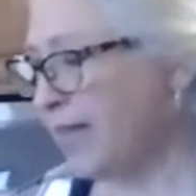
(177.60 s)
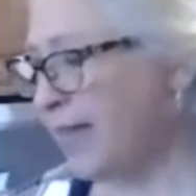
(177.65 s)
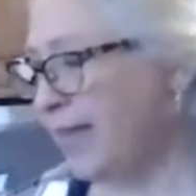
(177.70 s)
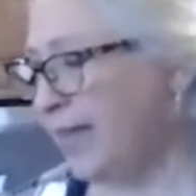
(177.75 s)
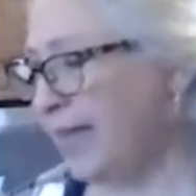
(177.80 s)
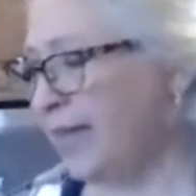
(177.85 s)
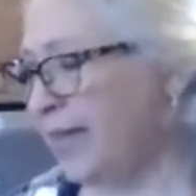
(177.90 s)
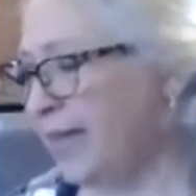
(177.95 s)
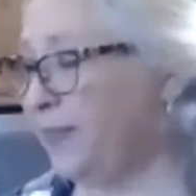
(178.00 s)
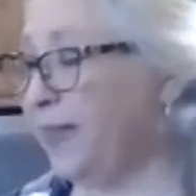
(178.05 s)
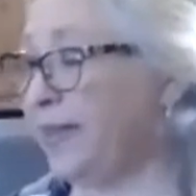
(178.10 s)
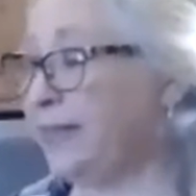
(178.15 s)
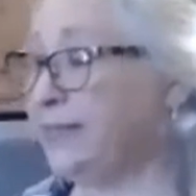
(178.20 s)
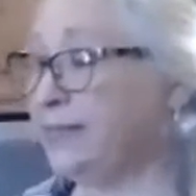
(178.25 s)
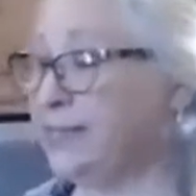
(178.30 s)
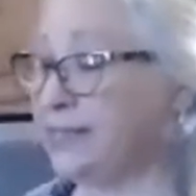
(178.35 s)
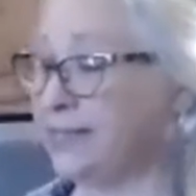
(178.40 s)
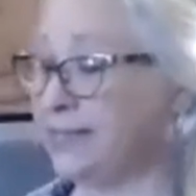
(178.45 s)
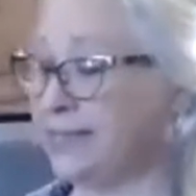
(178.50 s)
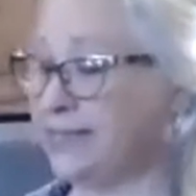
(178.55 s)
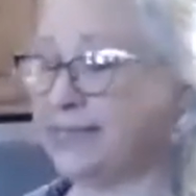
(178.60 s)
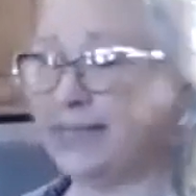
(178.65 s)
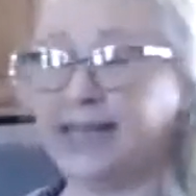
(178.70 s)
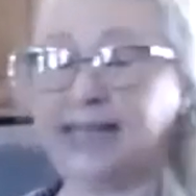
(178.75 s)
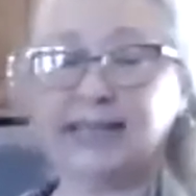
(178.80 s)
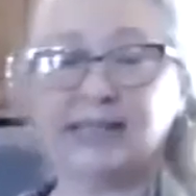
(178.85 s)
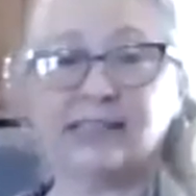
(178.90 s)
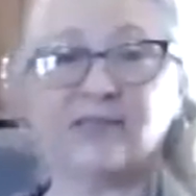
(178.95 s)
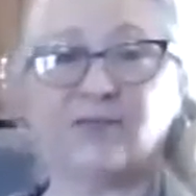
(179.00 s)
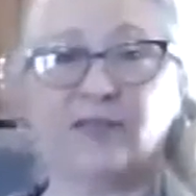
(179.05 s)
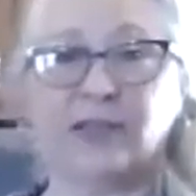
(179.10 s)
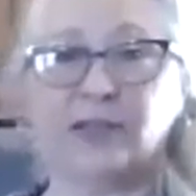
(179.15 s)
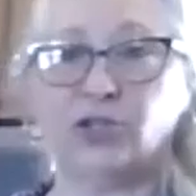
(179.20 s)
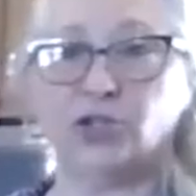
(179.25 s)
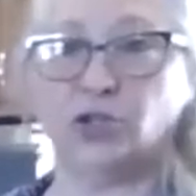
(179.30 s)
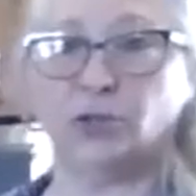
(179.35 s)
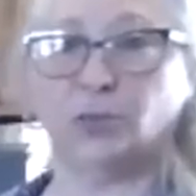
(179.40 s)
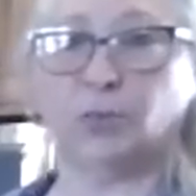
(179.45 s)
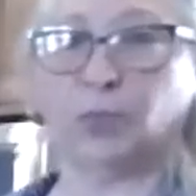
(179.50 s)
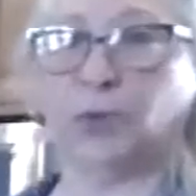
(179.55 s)
And then today's
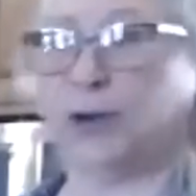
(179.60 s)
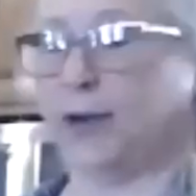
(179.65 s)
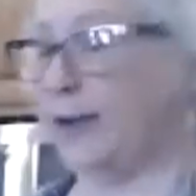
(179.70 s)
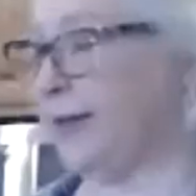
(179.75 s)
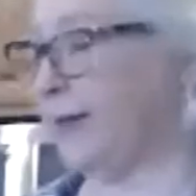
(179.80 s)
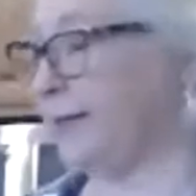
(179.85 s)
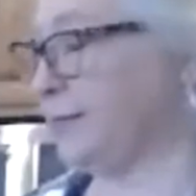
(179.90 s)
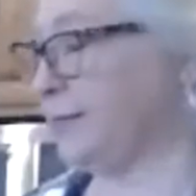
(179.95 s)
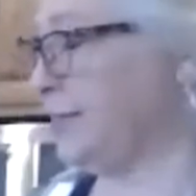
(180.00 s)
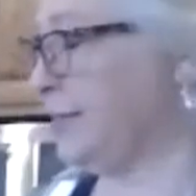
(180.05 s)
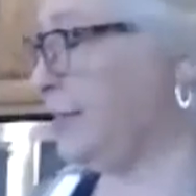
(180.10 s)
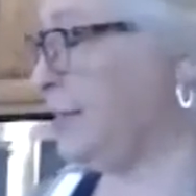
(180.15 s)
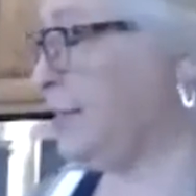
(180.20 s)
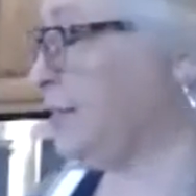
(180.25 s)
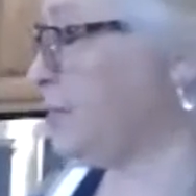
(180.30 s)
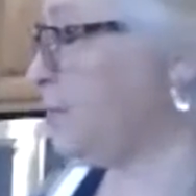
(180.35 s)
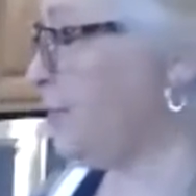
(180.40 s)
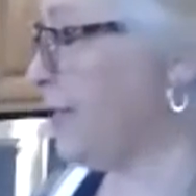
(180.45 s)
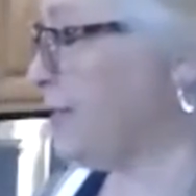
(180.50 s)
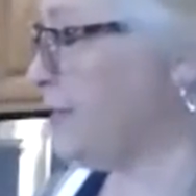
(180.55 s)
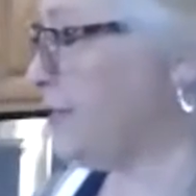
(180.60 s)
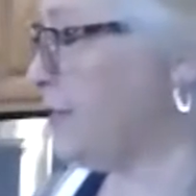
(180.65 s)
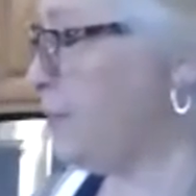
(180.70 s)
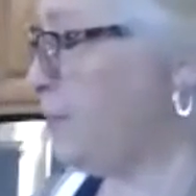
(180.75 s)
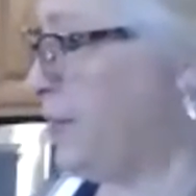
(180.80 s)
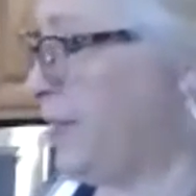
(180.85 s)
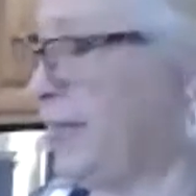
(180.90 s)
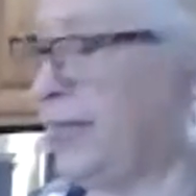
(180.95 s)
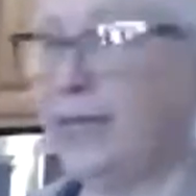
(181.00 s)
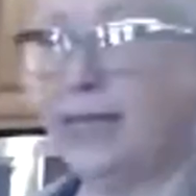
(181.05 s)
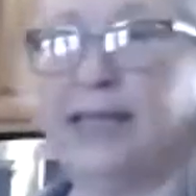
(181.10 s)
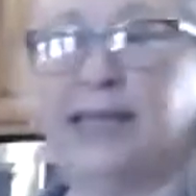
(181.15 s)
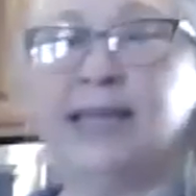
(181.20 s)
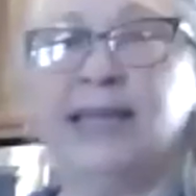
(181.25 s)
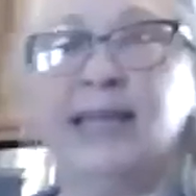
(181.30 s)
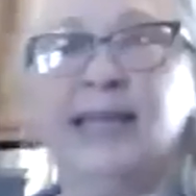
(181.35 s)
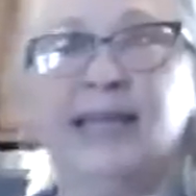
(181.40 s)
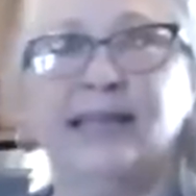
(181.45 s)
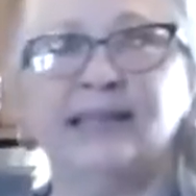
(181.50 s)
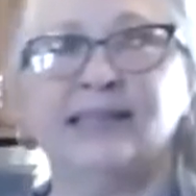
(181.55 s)
featured product in this recipe
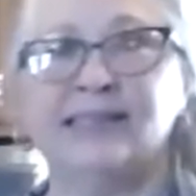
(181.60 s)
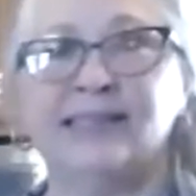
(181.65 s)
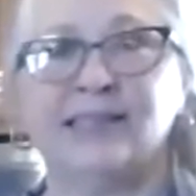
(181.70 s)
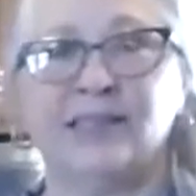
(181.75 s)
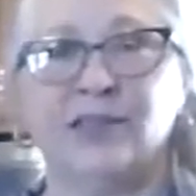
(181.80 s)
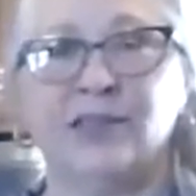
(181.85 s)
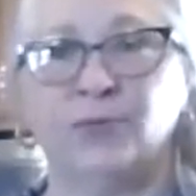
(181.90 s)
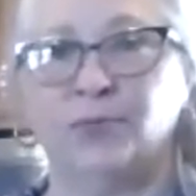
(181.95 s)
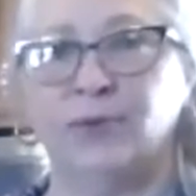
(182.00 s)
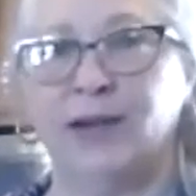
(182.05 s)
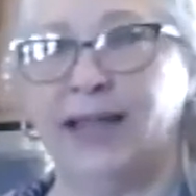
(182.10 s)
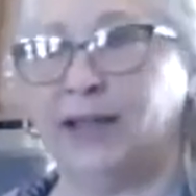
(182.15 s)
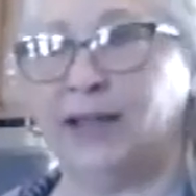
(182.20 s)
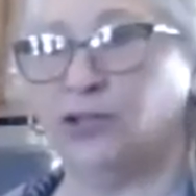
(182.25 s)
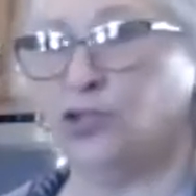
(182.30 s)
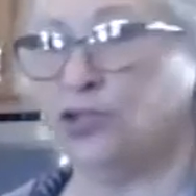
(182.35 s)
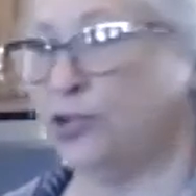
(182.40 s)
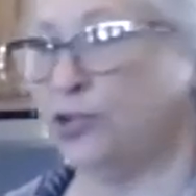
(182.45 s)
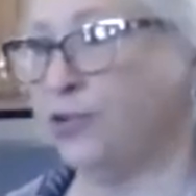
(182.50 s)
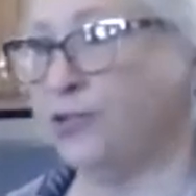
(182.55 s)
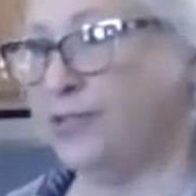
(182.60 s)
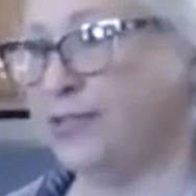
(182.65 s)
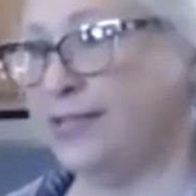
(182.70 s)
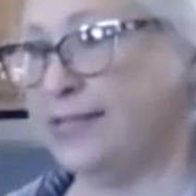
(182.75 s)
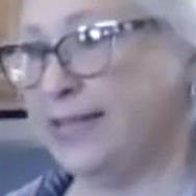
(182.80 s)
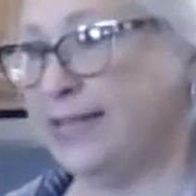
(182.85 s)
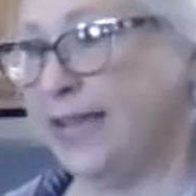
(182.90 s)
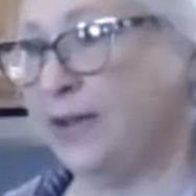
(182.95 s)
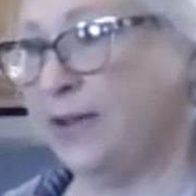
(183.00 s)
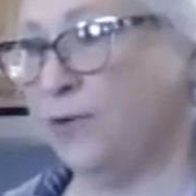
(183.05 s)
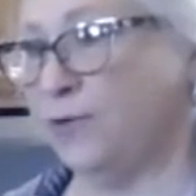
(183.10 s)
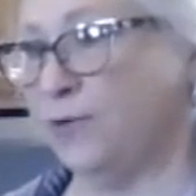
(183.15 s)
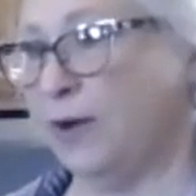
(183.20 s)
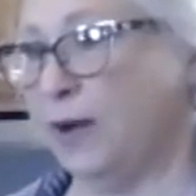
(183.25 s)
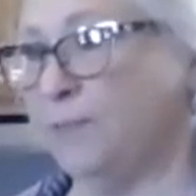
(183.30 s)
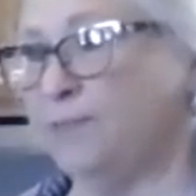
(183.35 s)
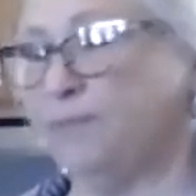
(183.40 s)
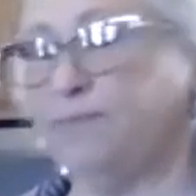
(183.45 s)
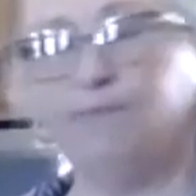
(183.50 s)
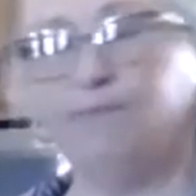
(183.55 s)
is the Rancher Steak
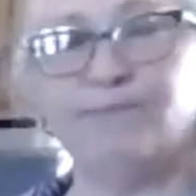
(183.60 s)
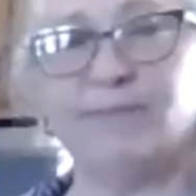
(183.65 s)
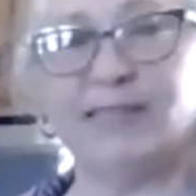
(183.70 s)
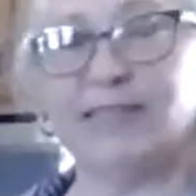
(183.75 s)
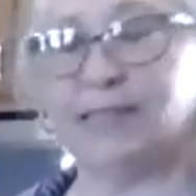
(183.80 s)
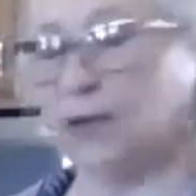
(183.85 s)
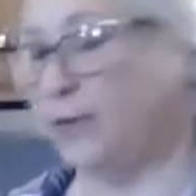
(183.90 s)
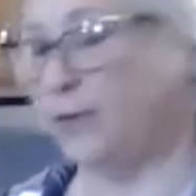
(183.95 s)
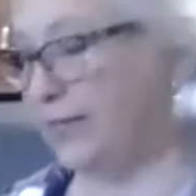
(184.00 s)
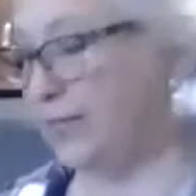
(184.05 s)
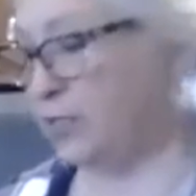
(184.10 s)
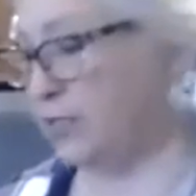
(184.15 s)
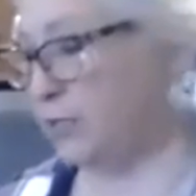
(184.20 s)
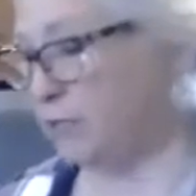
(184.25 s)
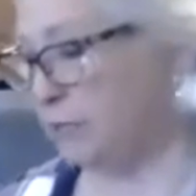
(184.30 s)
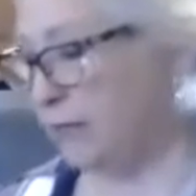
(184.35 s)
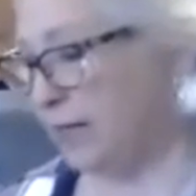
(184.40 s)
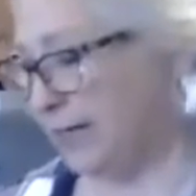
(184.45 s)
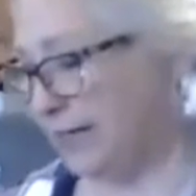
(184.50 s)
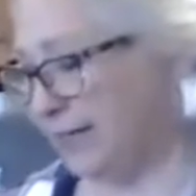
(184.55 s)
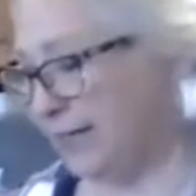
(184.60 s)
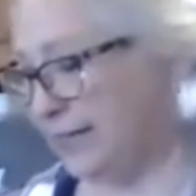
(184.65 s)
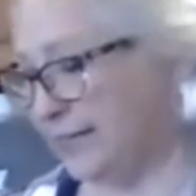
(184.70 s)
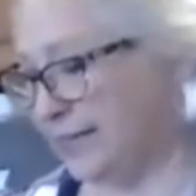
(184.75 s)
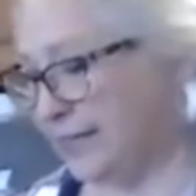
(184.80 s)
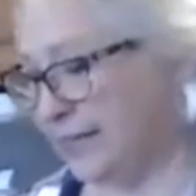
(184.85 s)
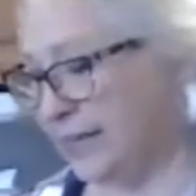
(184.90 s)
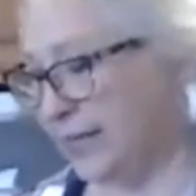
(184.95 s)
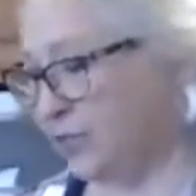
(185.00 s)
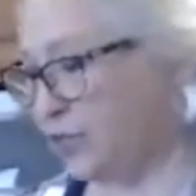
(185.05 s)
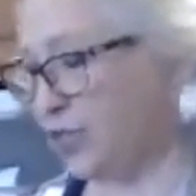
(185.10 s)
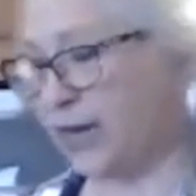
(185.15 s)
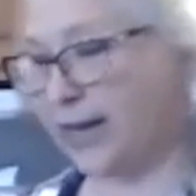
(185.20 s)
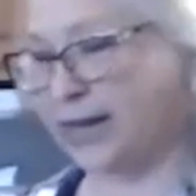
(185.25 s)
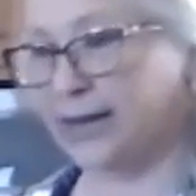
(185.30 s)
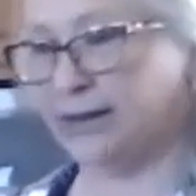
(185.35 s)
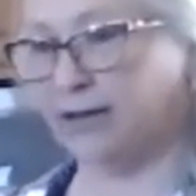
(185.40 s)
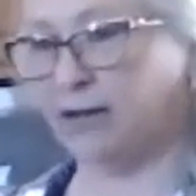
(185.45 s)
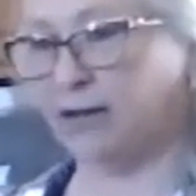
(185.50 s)
Rub. So I just wanted to touch on